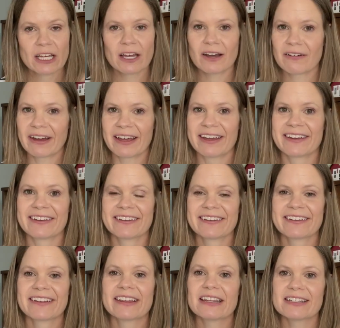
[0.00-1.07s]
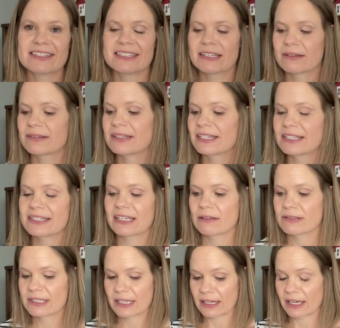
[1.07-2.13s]
Okay. This
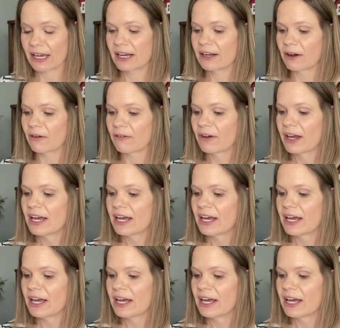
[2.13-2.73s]
sounds silly, I know.